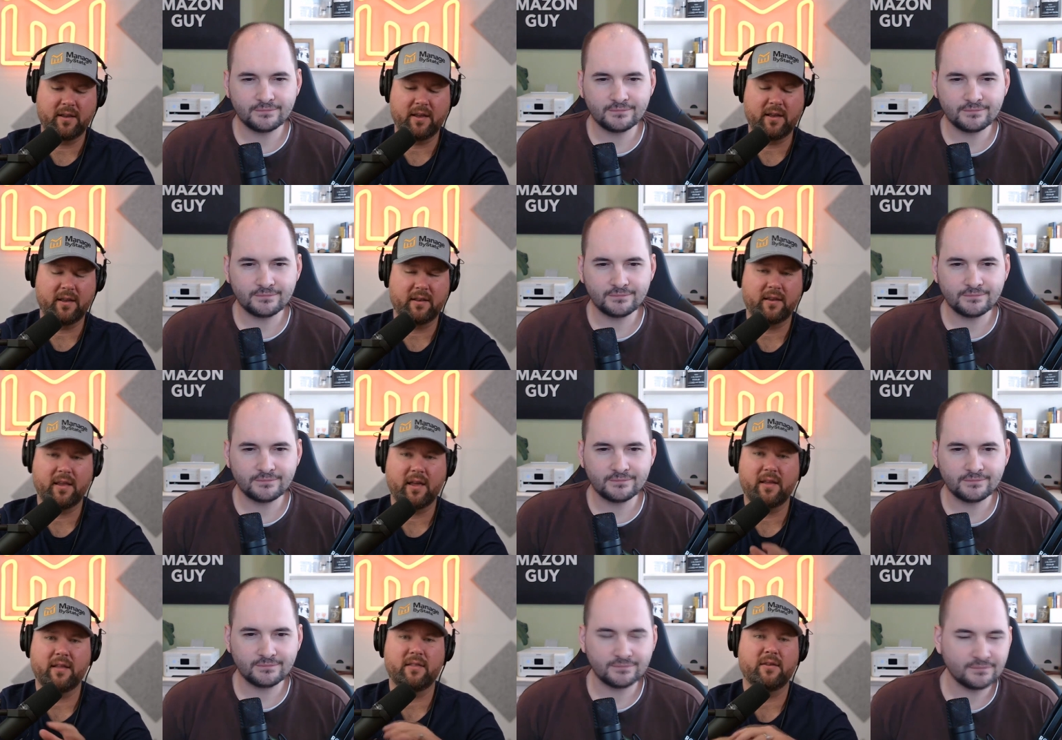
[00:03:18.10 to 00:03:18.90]

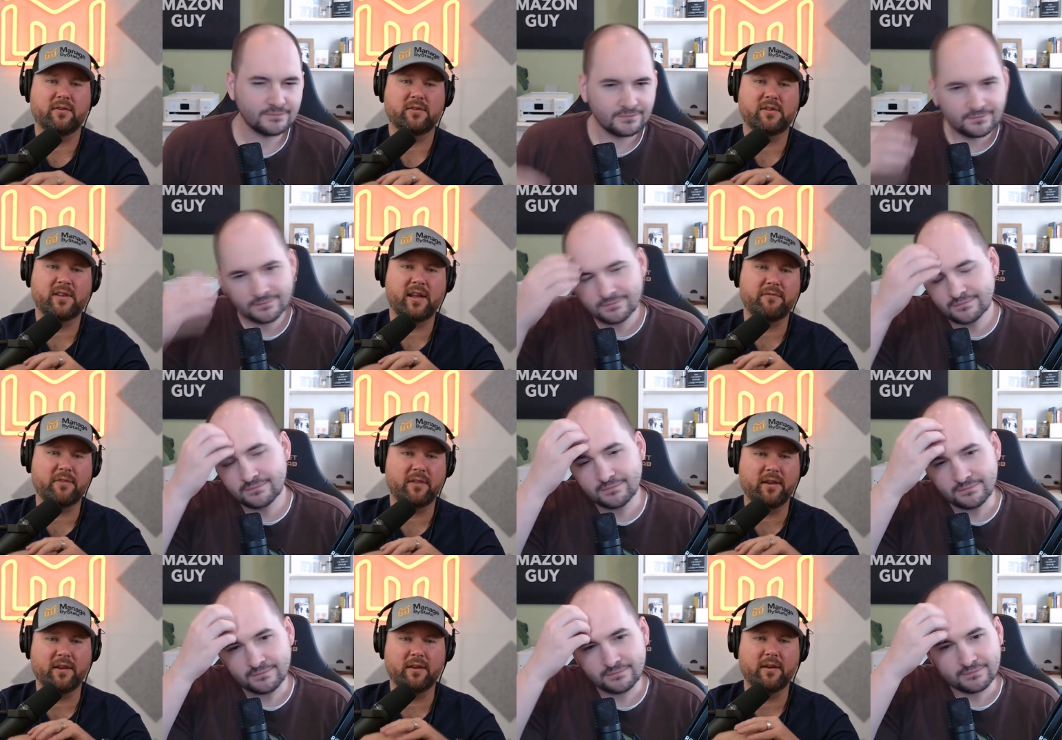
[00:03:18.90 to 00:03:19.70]

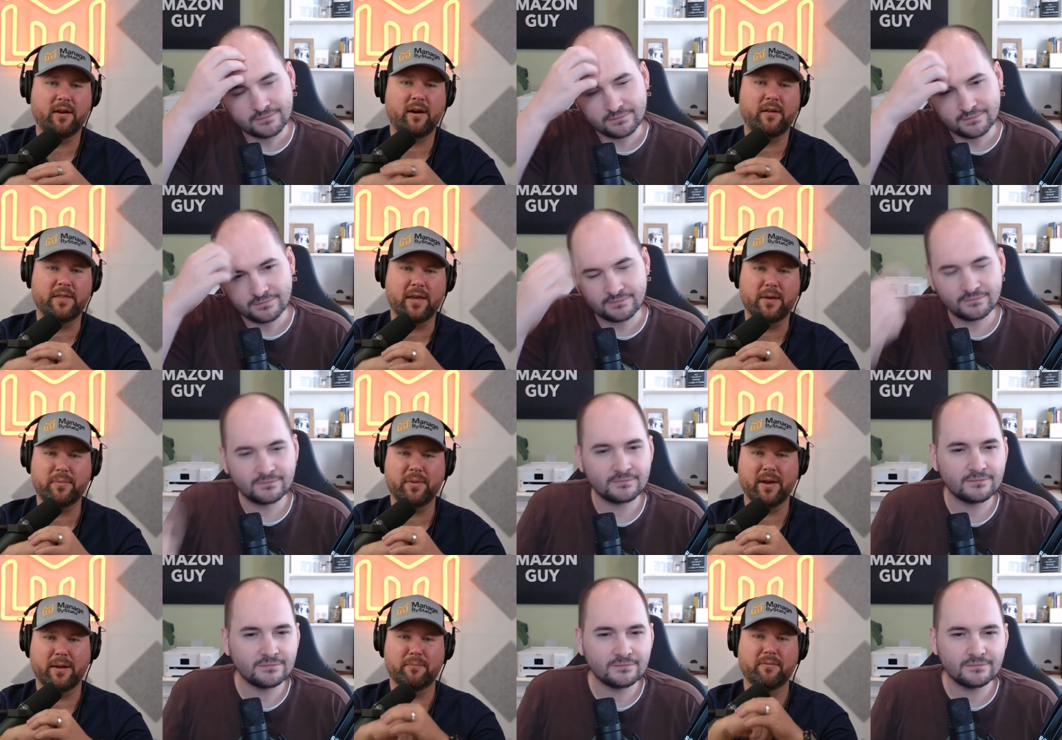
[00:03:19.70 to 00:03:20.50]
Speaker 1: on the
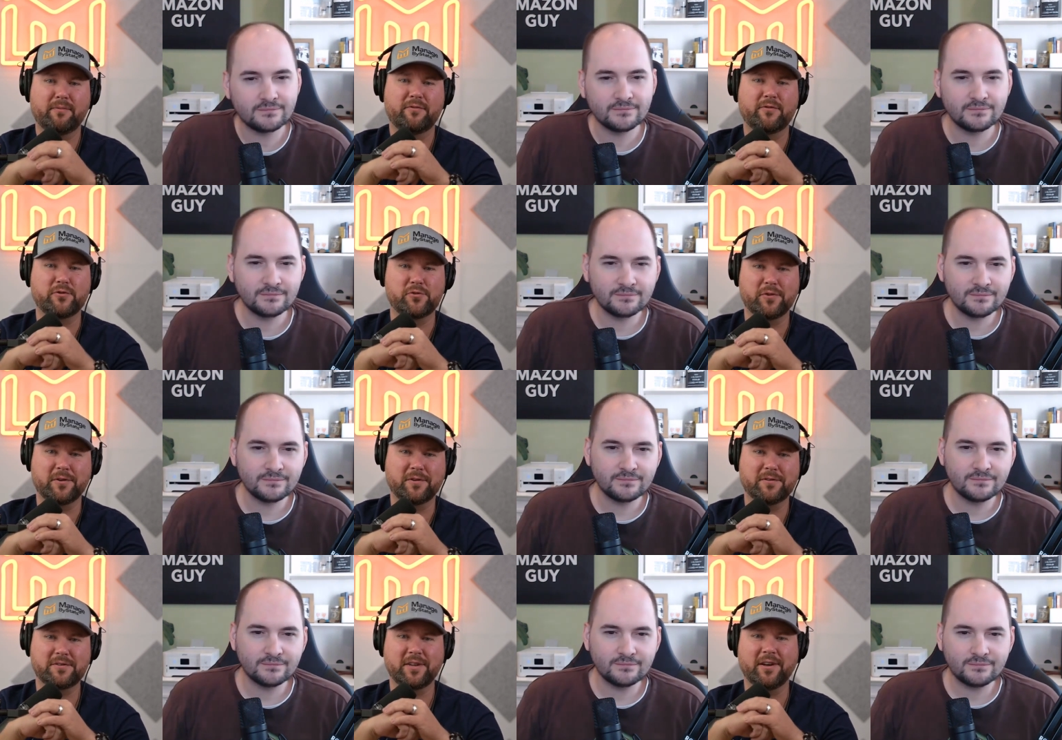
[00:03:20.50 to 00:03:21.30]
up and up for
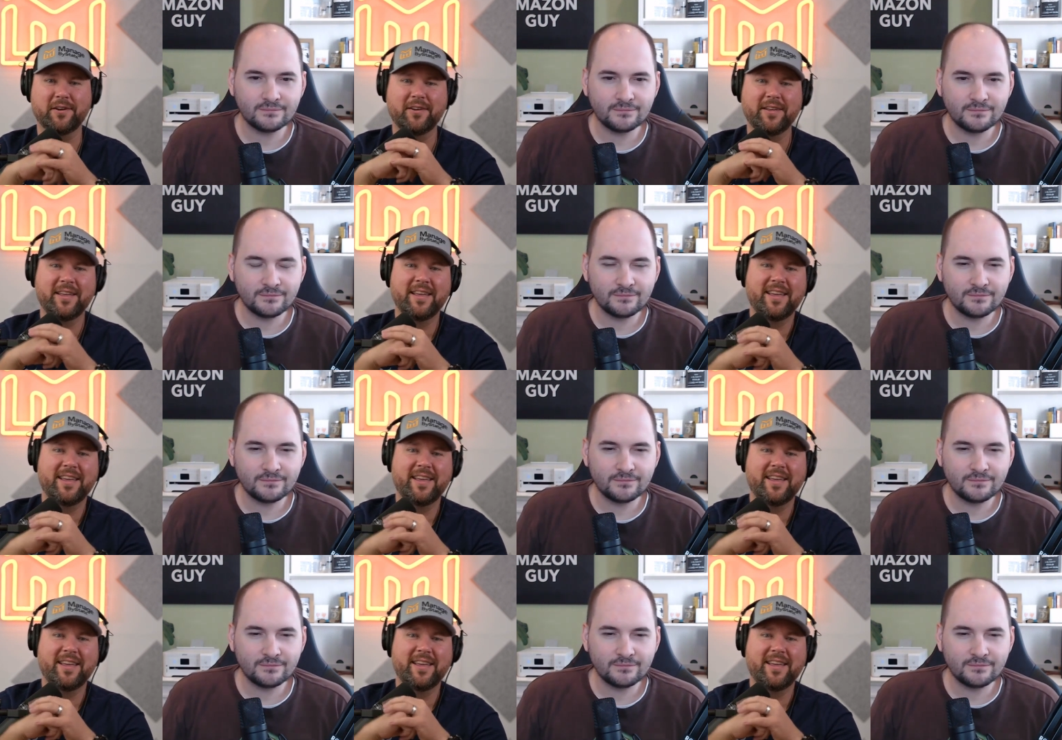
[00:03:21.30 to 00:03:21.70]
sure. So,